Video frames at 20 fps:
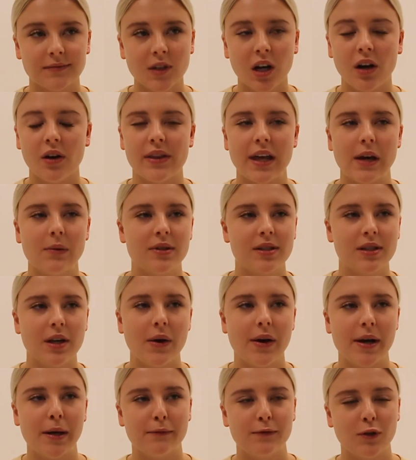Oh, they were so
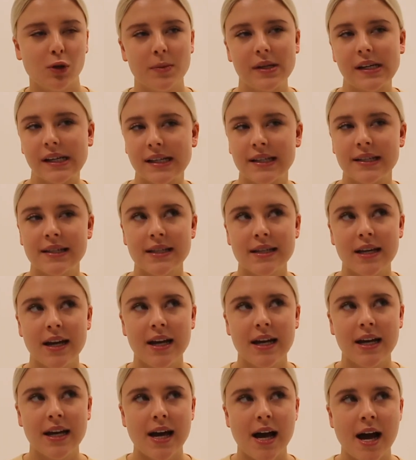helpful because
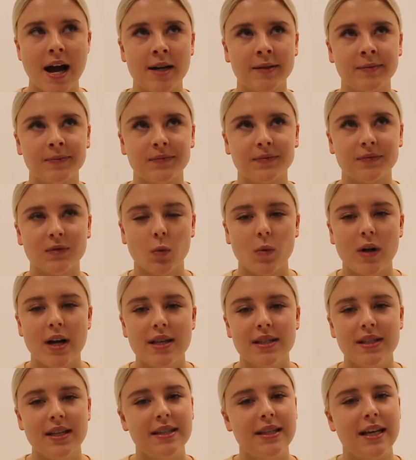
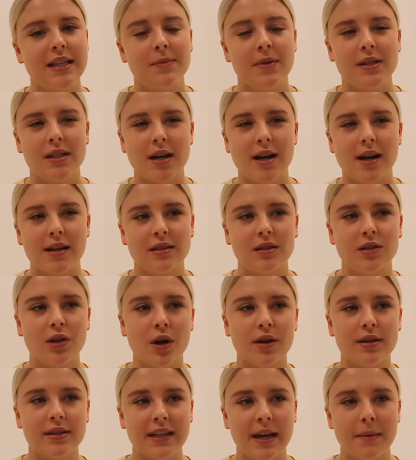whilst assessment tasks
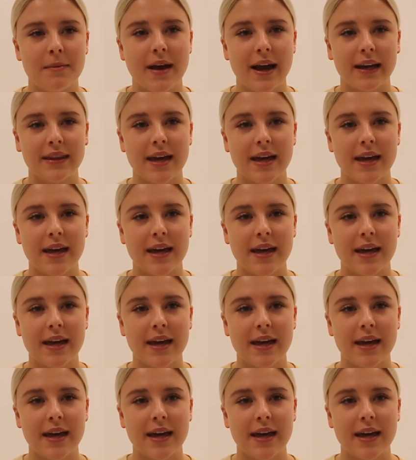don't seem like